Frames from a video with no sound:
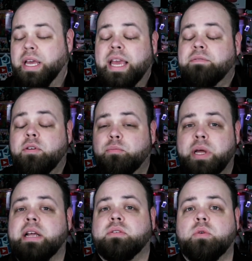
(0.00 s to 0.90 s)
if you've
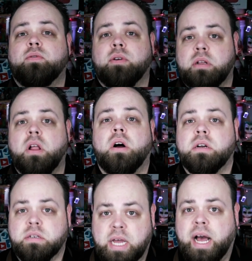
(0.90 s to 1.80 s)
been out of school for a
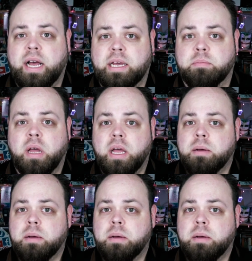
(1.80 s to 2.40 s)
long time,